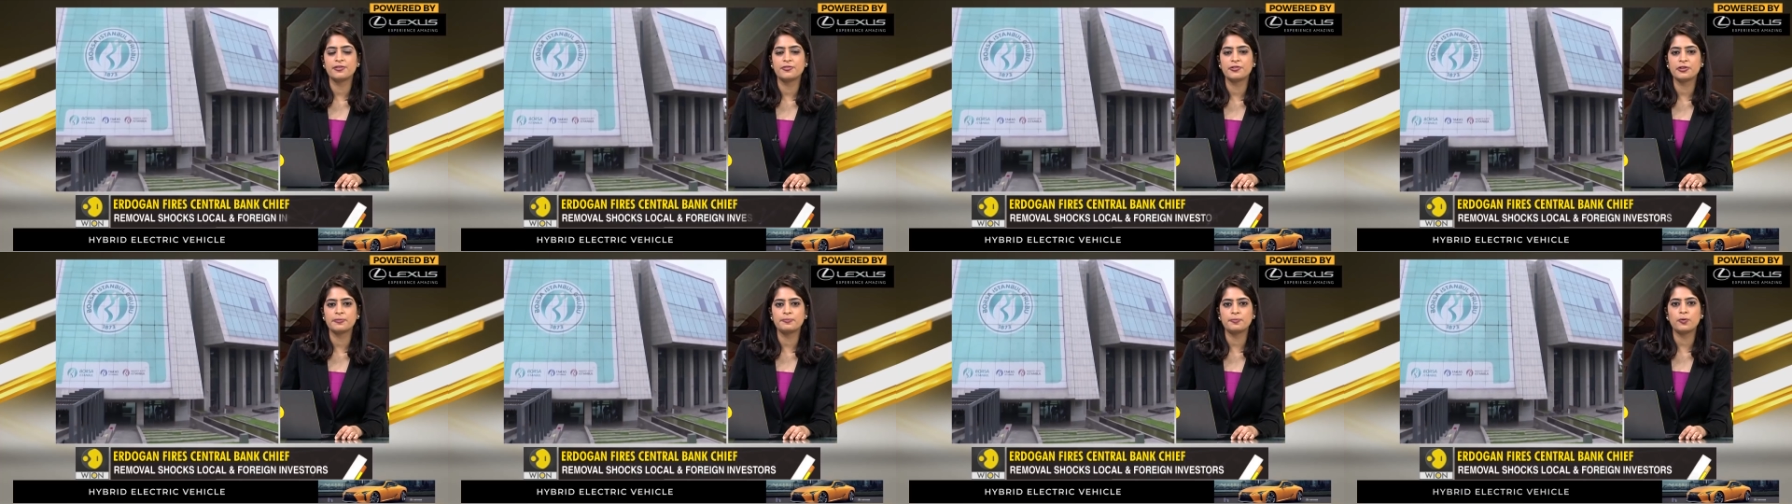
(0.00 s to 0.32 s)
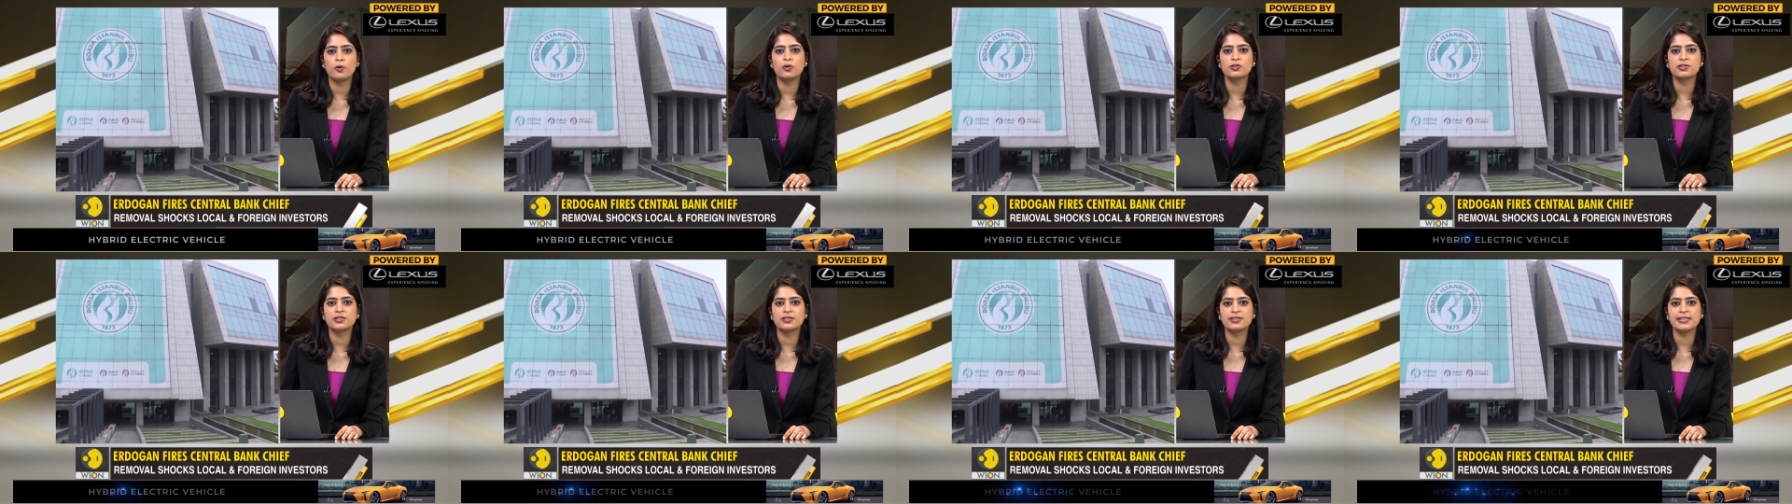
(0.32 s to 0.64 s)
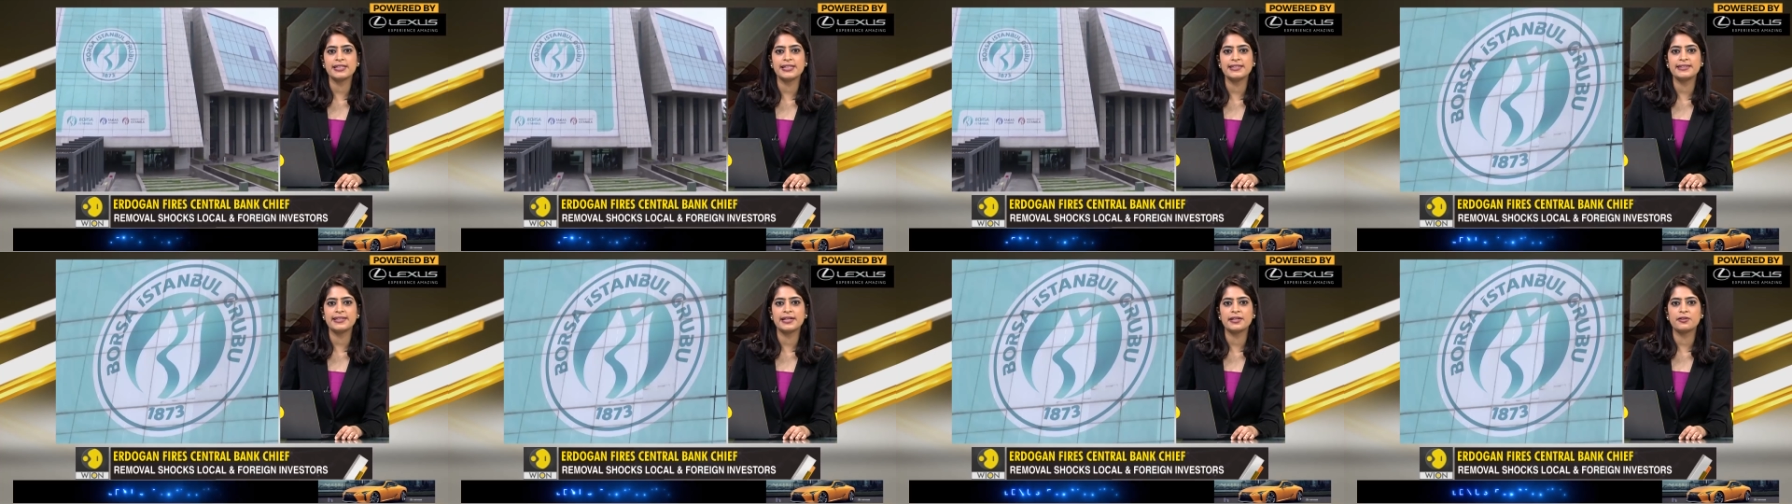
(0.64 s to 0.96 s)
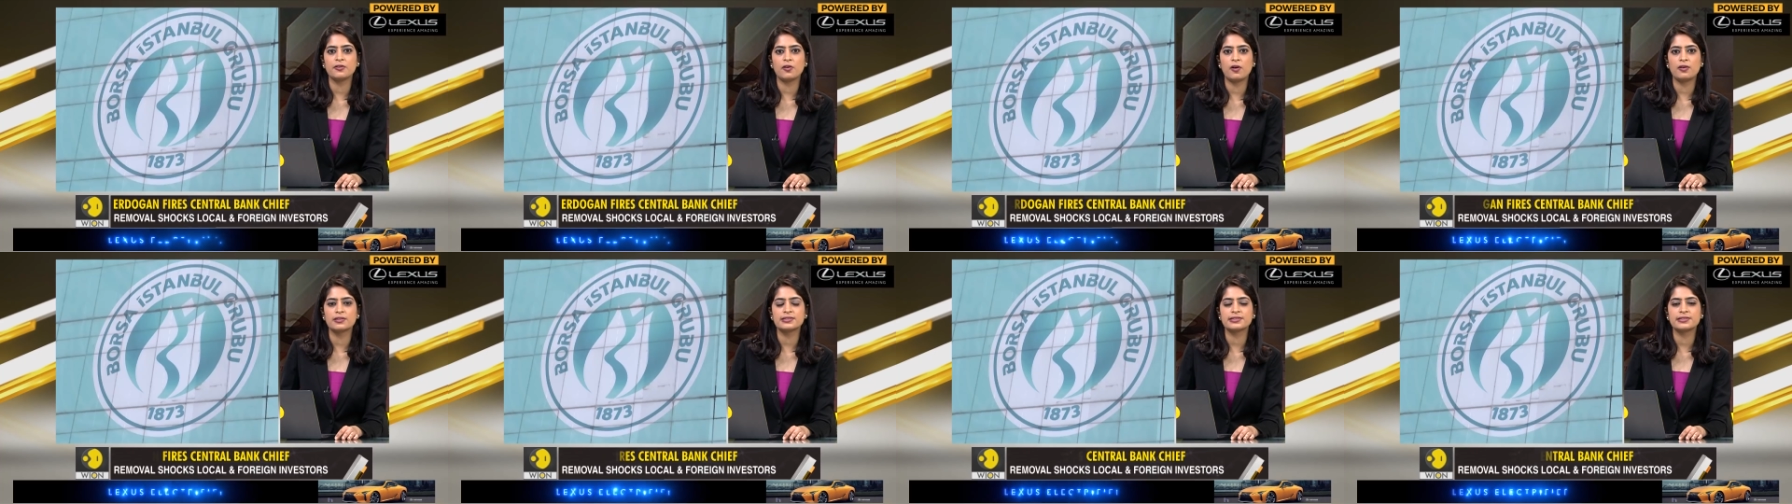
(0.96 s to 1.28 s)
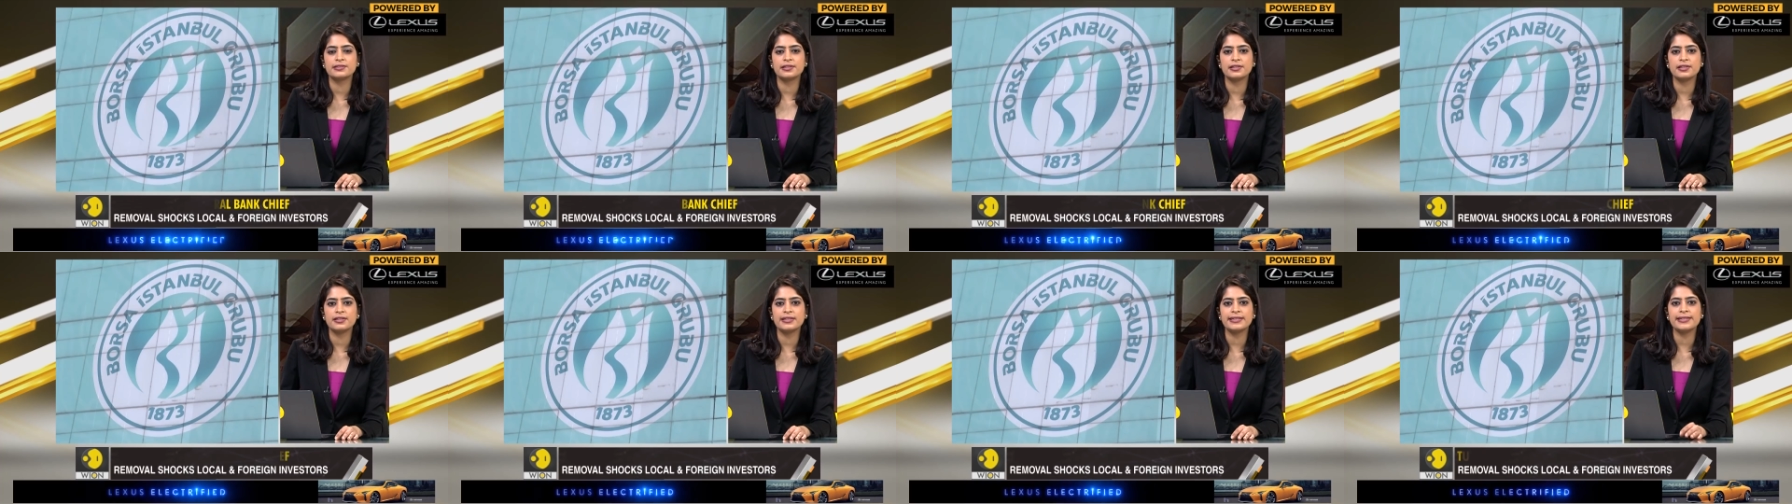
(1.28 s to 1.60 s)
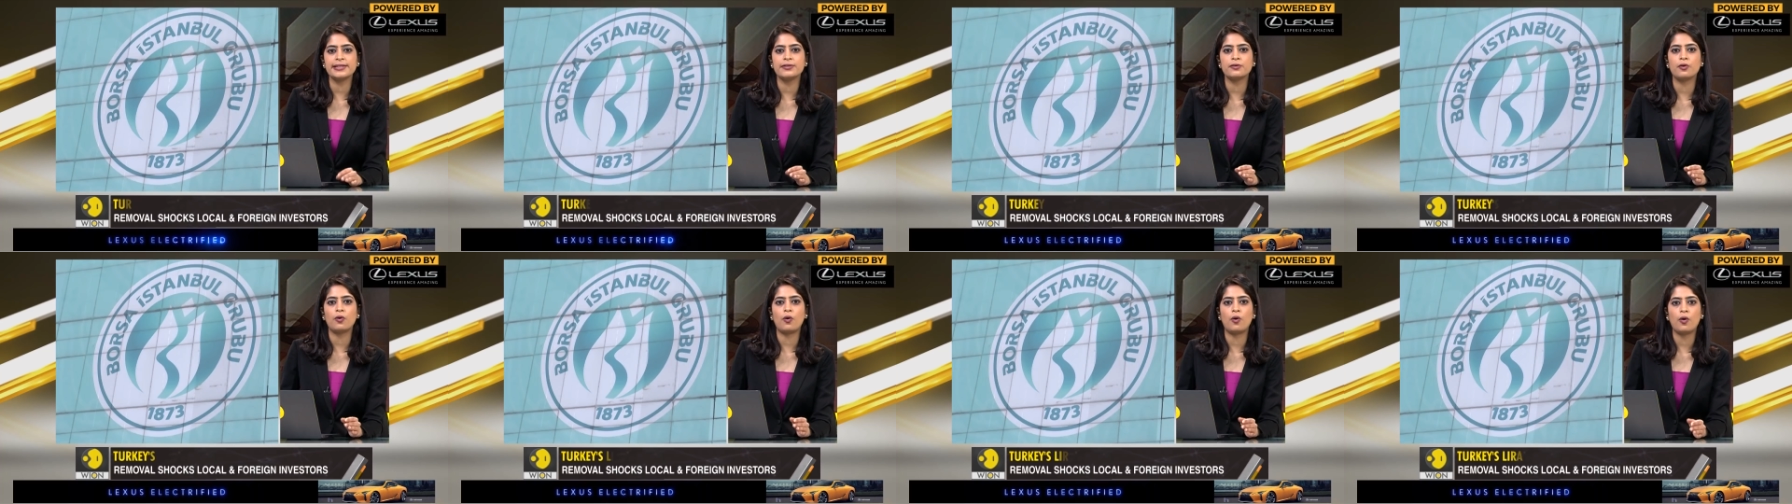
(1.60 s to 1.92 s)
Reportedly, they lost
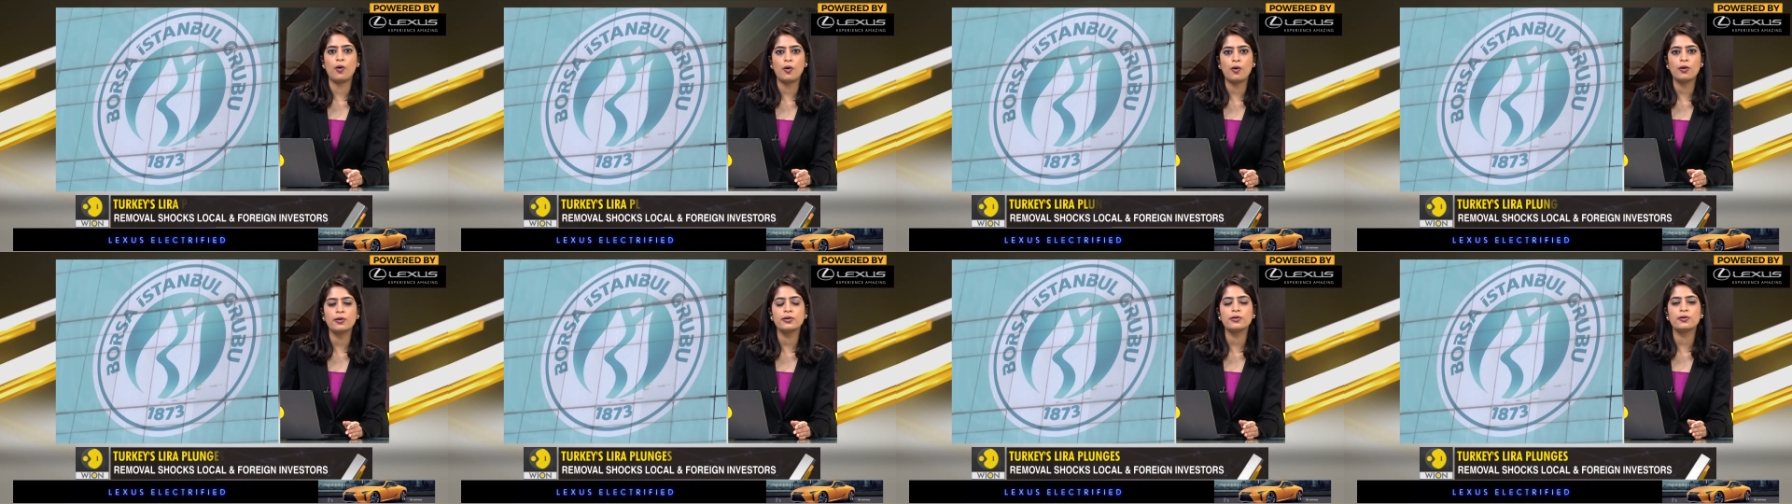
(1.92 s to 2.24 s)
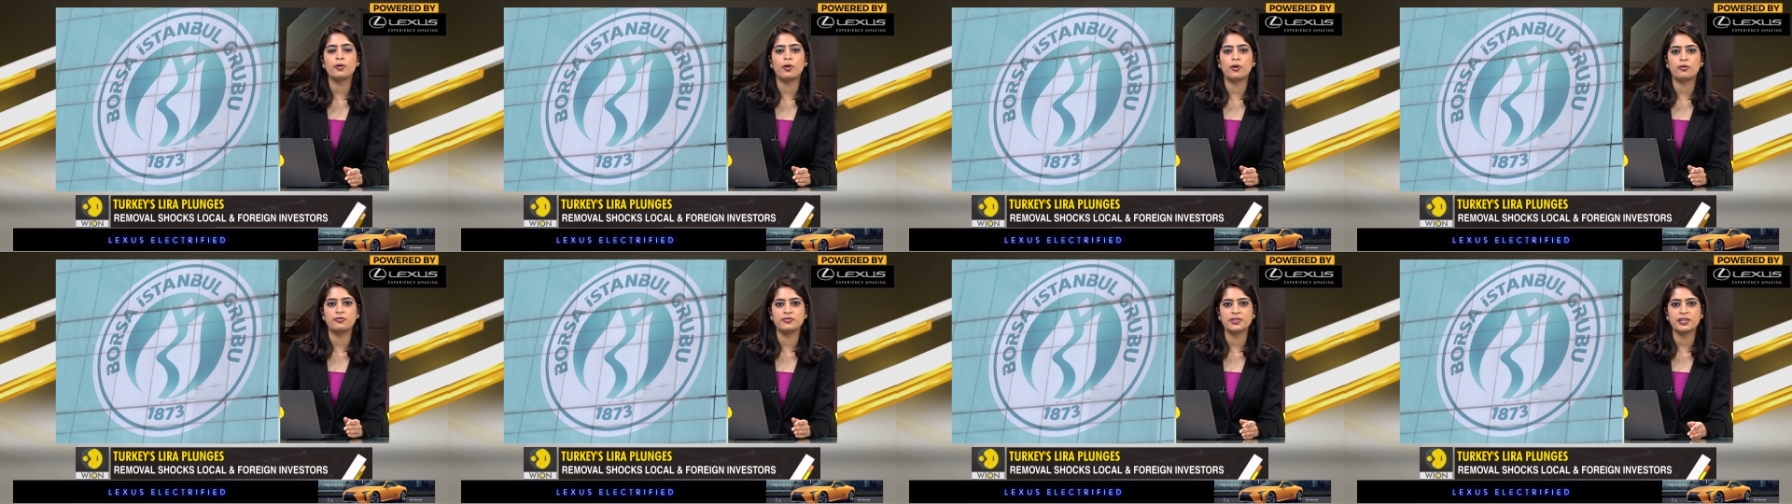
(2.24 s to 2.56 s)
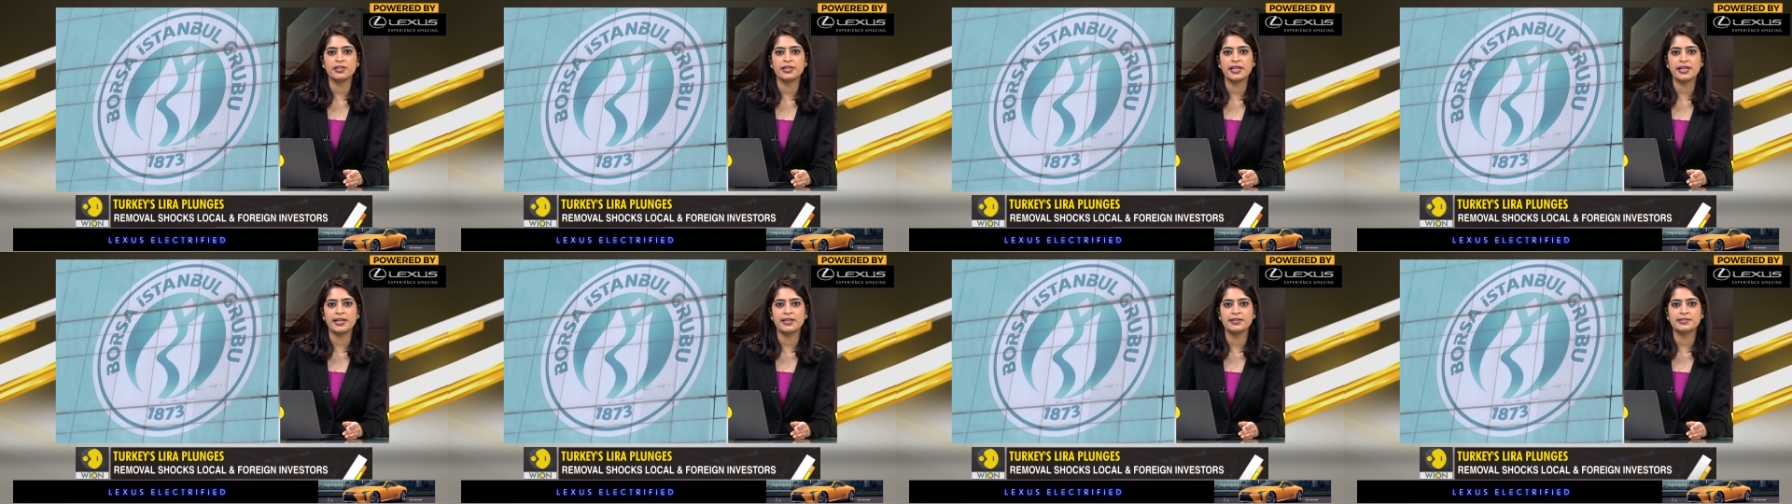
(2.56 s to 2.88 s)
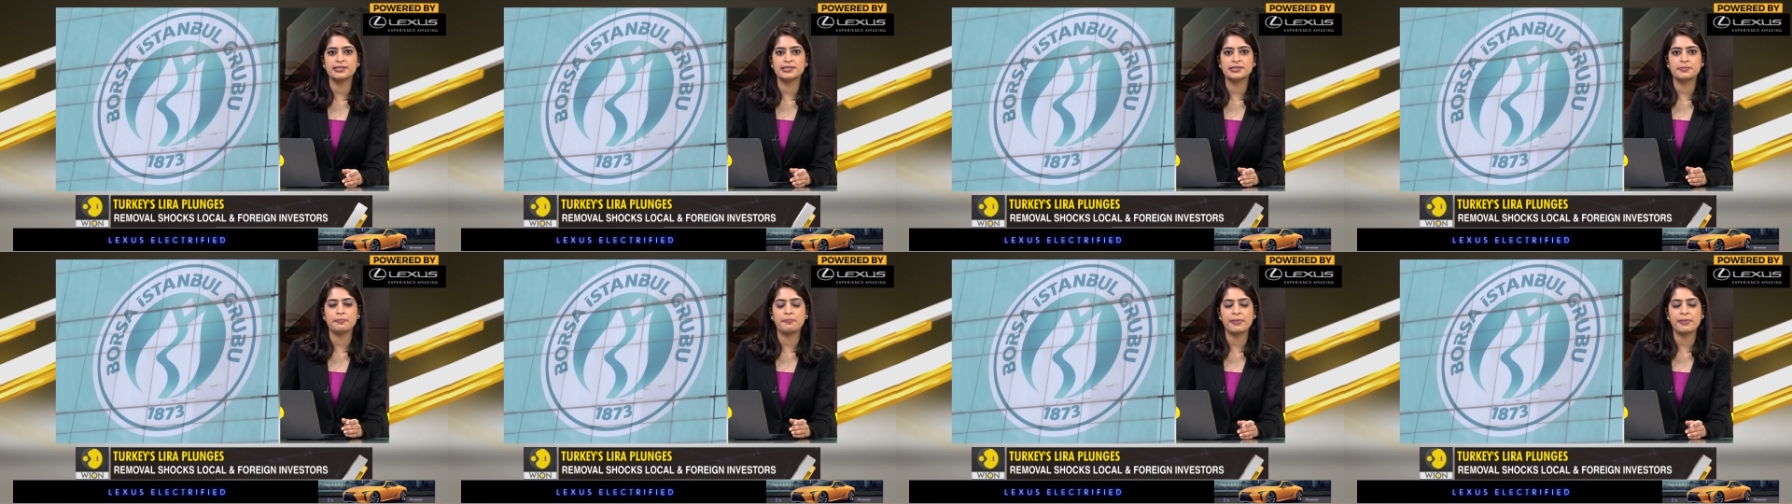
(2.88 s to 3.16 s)
nearly all of the gains